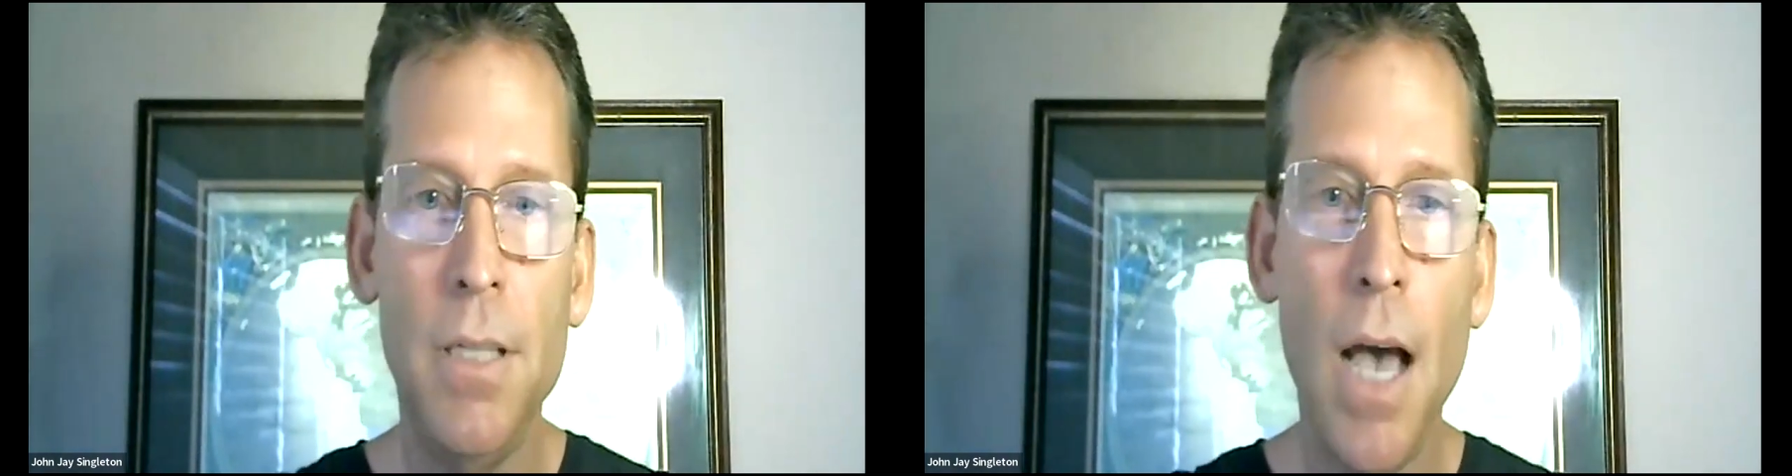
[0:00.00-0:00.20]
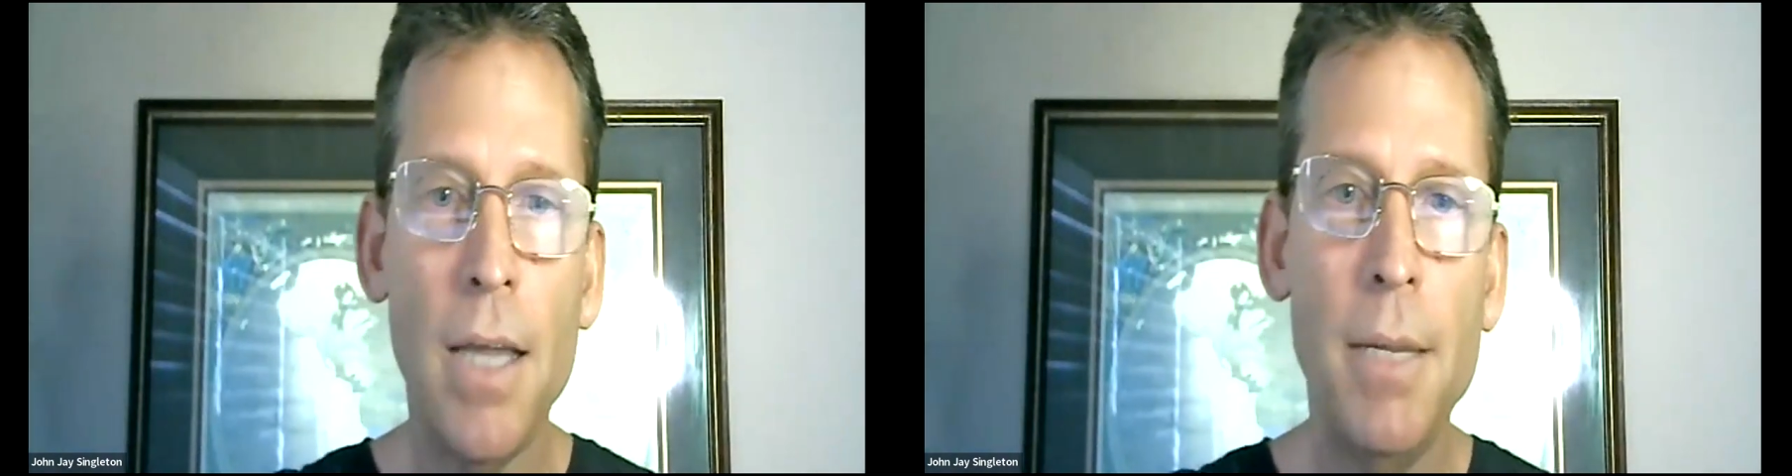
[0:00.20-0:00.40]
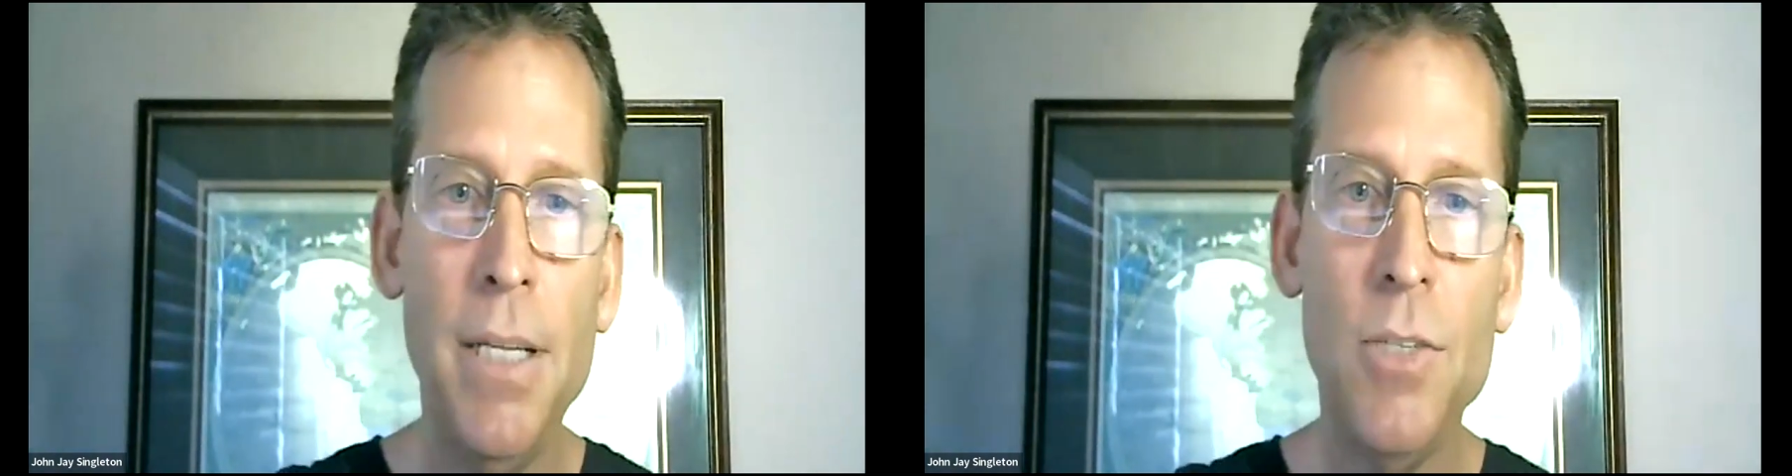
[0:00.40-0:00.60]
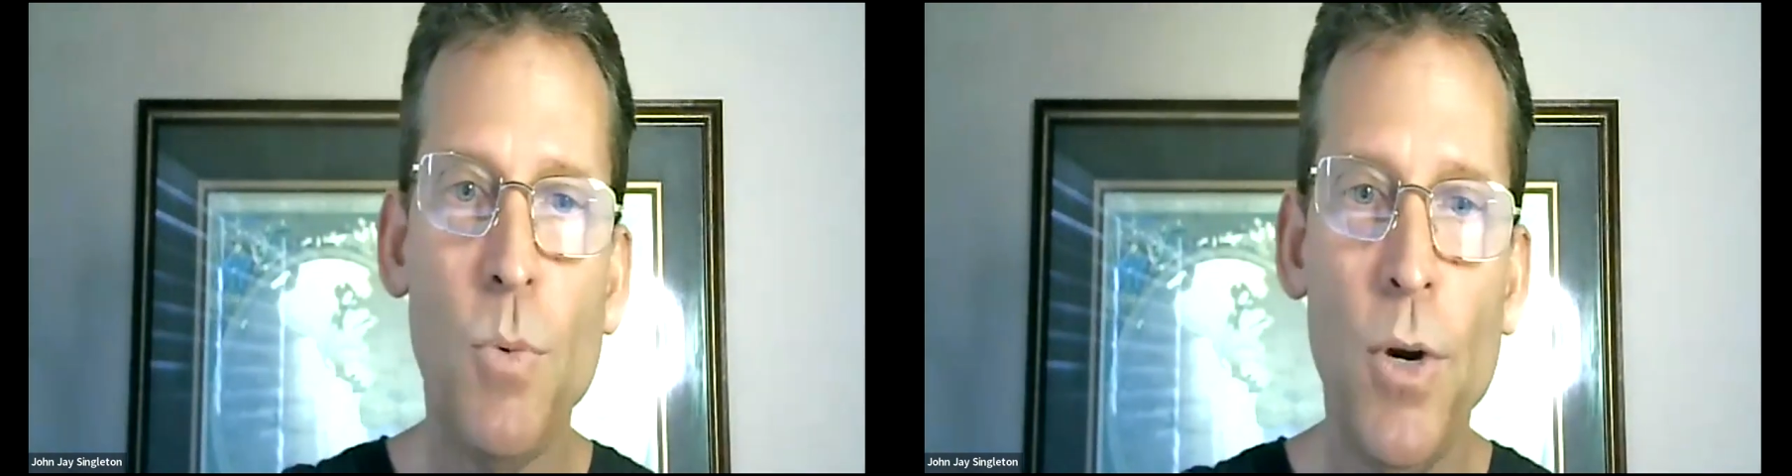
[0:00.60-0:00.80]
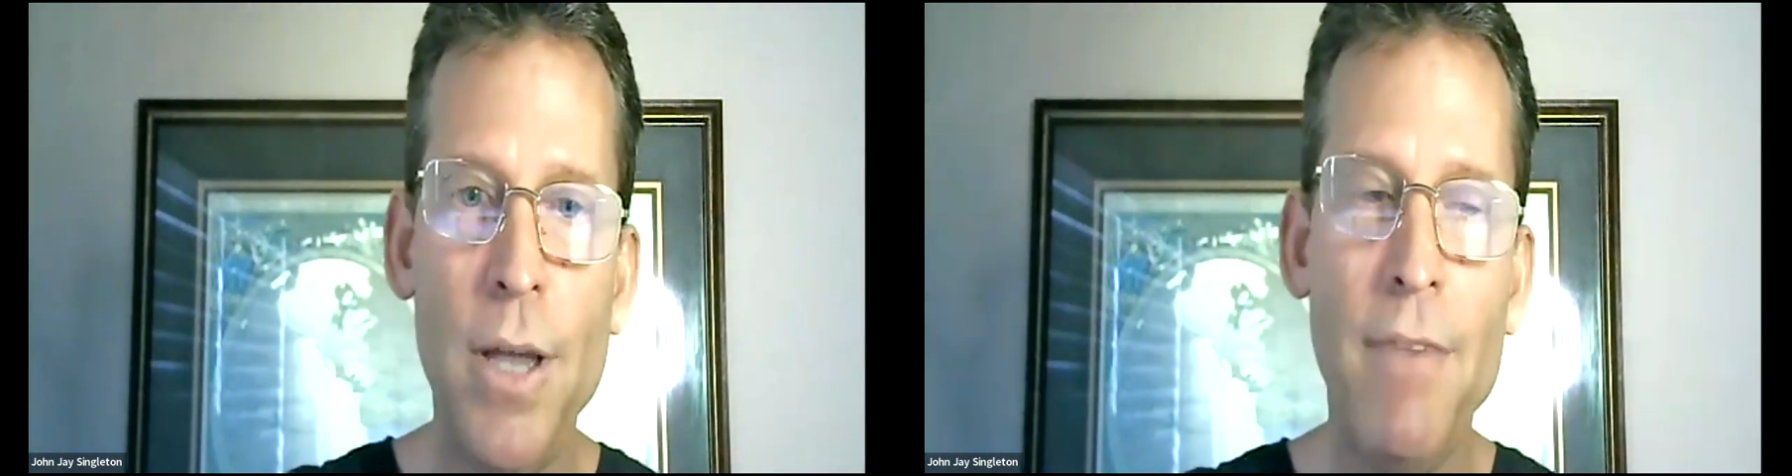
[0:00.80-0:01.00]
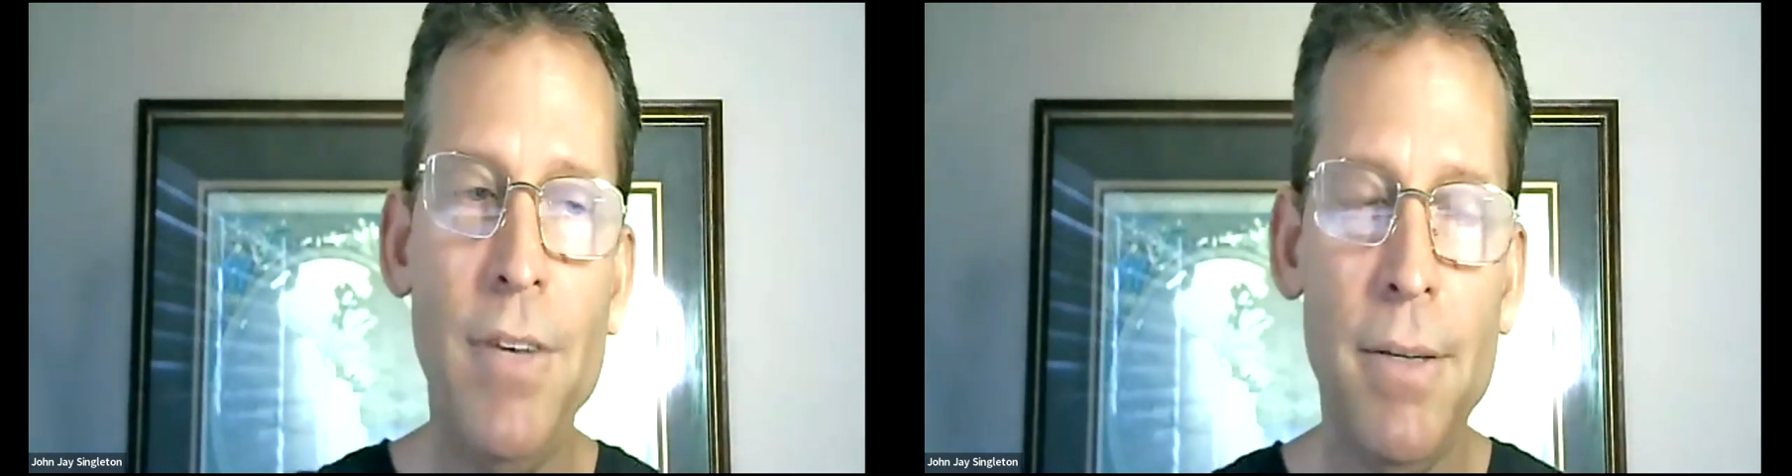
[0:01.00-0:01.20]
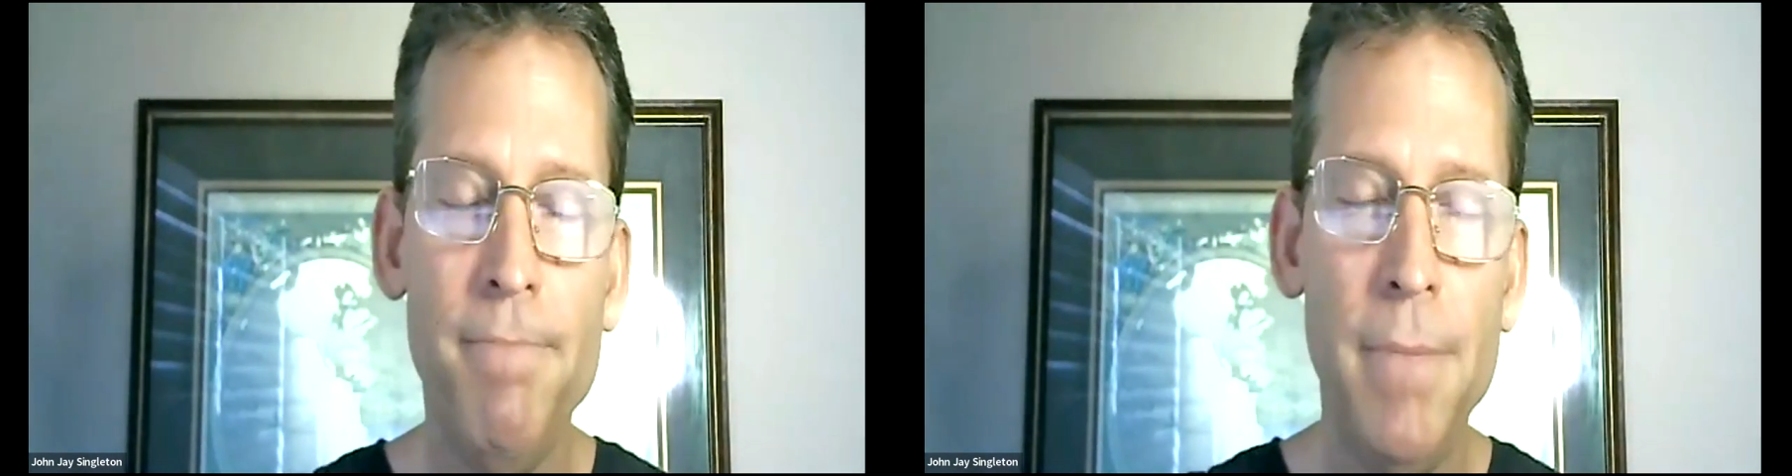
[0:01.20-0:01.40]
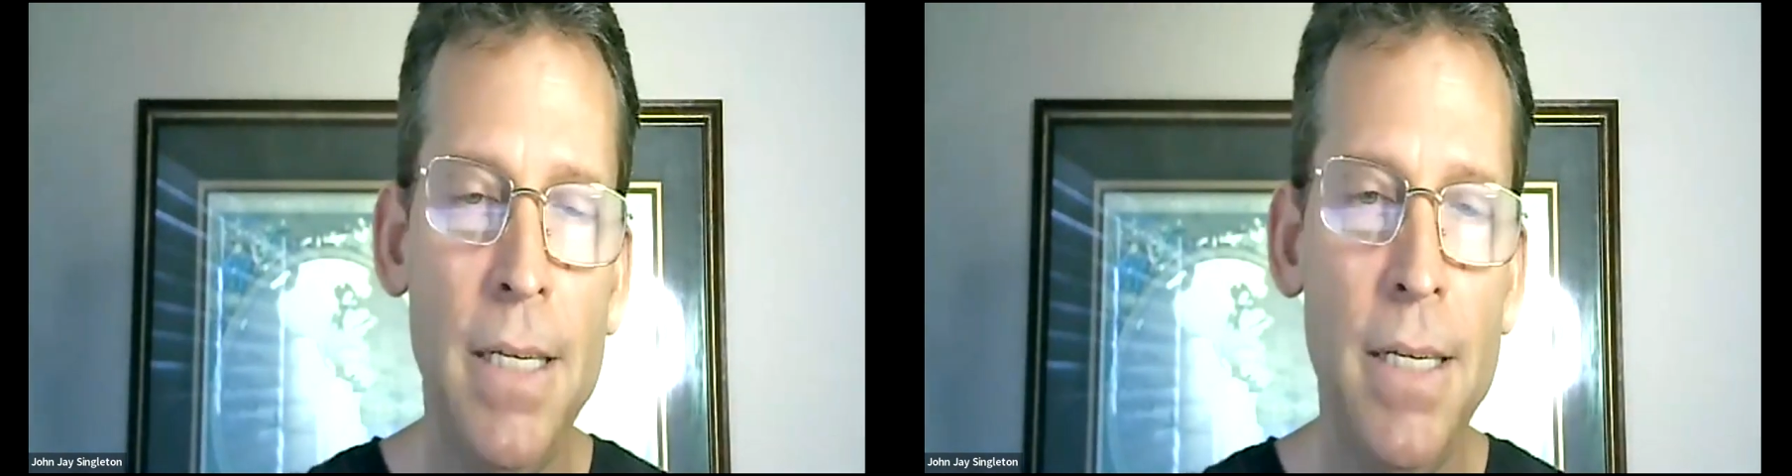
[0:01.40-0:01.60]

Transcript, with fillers: documents where you have to